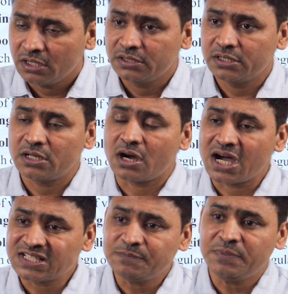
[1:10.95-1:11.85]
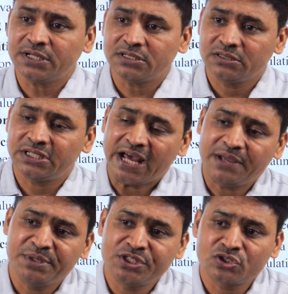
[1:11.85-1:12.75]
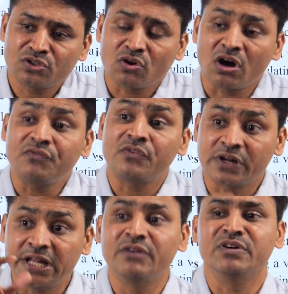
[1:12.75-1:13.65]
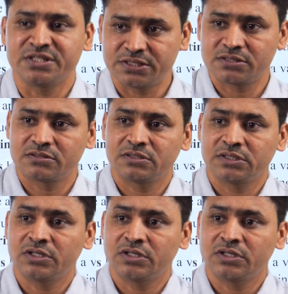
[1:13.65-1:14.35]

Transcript: the aspect, the dimension of relevance